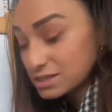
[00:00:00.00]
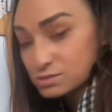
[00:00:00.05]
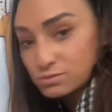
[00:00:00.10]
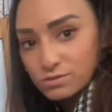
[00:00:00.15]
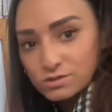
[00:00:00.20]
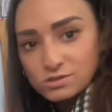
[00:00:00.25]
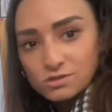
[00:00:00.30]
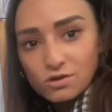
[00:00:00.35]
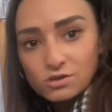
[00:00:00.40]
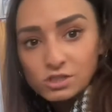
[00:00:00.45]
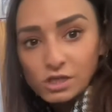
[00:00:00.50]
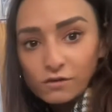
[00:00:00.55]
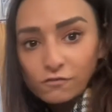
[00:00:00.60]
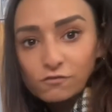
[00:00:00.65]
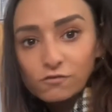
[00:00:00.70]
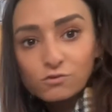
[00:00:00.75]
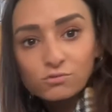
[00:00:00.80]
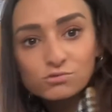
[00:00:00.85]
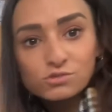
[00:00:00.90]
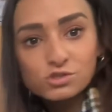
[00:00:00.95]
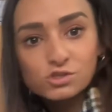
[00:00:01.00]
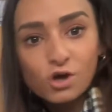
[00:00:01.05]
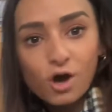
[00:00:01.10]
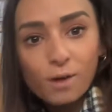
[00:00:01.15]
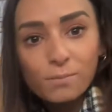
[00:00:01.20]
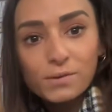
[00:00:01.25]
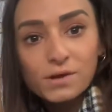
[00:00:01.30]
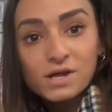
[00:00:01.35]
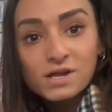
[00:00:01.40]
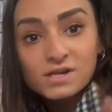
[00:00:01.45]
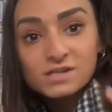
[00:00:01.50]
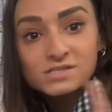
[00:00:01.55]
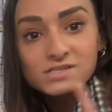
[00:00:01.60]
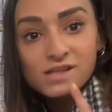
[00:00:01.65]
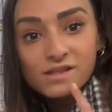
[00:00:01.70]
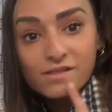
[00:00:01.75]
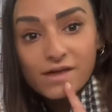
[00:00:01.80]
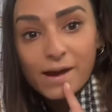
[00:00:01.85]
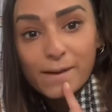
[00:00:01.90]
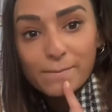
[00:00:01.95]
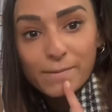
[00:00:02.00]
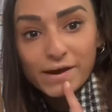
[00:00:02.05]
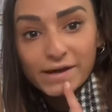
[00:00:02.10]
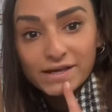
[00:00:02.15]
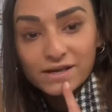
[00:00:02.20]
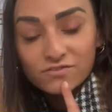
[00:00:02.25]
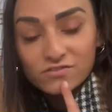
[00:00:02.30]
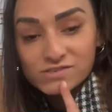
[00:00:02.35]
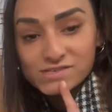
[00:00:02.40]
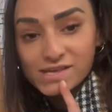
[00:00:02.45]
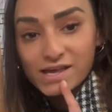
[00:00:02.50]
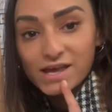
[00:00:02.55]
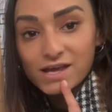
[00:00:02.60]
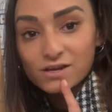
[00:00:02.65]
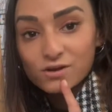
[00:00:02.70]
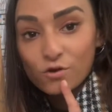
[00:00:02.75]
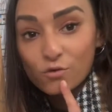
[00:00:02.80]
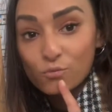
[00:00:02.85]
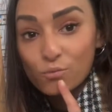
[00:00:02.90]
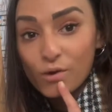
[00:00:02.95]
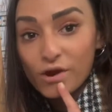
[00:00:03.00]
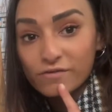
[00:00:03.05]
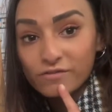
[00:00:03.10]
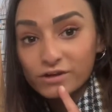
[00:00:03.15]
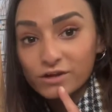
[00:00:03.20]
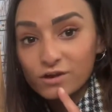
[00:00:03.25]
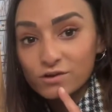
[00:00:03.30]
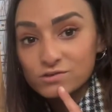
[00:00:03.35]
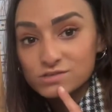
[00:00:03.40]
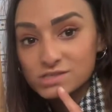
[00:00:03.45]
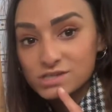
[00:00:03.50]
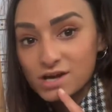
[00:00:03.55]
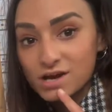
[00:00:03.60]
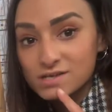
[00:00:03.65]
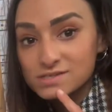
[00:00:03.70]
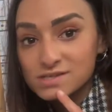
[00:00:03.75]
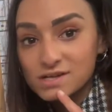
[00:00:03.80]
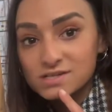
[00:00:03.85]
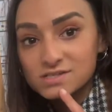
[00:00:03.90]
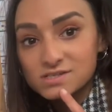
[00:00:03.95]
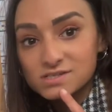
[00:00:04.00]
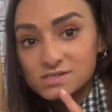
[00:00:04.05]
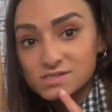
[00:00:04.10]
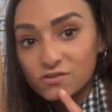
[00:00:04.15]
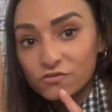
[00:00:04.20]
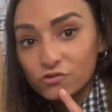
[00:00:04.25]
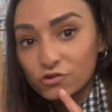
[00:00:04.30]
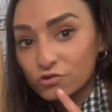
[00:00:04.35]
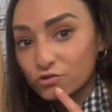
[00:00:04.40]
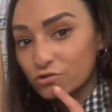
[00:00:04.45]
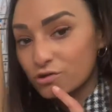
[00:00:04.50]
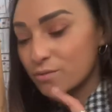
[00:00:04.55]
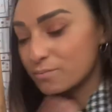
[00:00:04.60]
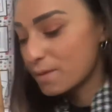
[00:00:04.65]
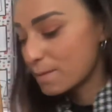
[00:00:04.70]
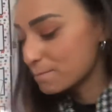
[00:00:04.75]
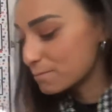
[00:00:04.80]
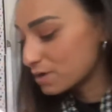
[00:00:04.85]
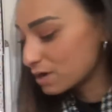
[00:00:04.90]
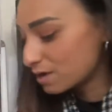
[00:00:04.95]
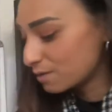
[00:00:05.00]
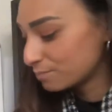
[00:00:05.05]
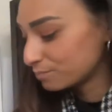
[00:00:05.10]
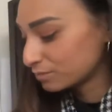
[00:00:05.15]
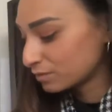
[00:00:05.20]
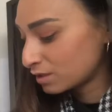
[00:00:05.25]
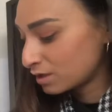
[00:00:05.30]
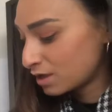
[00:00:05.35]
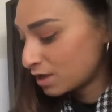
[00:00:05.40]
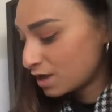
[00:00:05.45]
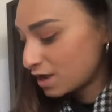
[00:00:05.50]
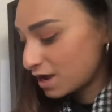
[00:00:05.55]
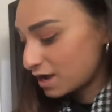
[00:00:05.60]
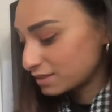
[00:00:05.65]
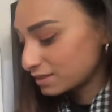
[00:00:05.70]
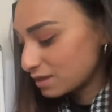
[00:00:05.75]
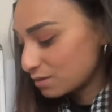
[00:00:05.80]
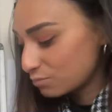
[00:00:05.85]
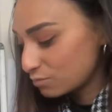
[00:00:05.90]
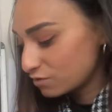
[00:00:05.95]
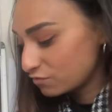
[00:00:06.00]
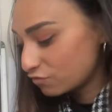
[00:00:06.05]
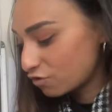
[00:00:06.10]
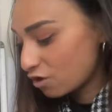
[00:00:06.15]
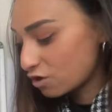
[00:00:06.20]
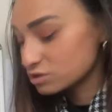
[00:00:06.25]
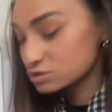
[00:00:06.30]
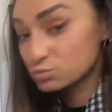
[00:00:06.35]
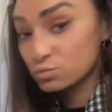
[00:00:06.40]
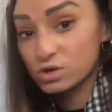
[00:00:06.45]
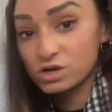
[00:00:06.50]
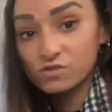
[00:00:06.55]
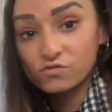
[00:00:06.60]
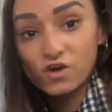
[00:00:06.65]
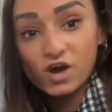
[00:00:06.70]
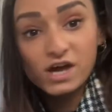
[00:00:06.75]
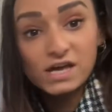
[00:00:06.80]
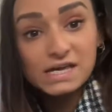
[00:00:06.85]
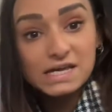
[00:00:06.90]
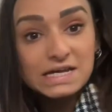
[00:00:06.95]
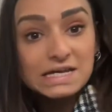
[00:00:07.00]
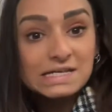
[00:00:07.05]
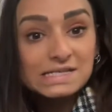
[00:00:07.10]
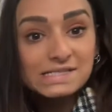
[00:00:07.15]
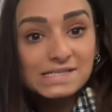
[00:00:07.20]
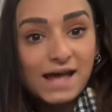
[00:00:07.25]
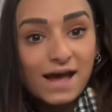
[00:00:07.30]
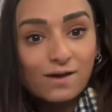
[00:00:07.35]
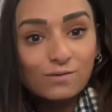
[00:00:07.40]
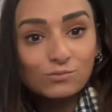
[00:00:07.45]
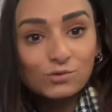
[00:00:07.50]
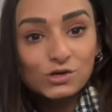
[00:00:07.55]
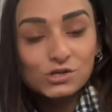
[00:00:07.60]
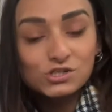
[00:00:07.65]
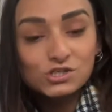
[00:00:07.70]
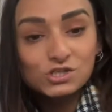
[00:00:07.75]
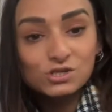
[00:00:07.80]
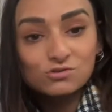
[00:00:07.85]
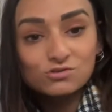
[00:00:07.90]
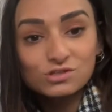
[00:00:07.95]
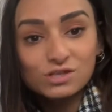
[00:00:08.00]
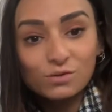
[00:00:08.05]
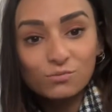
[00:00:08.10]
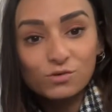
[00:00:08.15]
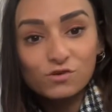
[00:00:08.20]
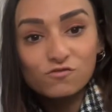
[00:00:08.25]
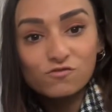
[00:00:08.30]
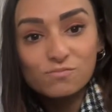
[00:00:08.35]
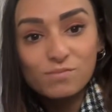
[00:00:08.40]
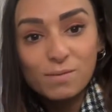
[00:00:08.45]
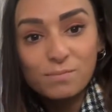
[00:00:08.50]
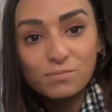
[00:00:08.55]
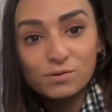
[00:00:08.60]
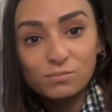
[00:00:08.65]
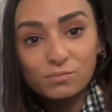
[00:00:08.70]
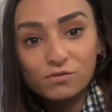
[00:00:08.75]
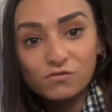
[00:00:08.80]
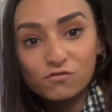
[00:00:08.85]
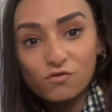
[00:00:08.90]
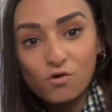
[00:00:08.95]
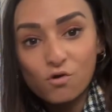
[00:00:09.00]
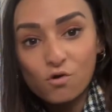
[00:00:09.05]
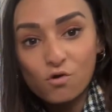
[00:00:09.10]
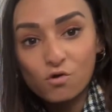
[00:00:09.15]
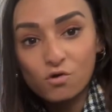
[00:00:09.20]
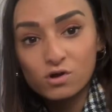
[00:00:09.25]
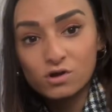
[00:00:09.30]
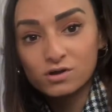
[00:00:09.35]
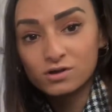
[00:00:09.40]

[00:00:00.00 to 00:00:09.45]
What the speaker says: one's got a full stop. So that might give us a hint of where it goes in our sentence, if you can remember. And then we've got one of our E sound words, children, that we've remembered before.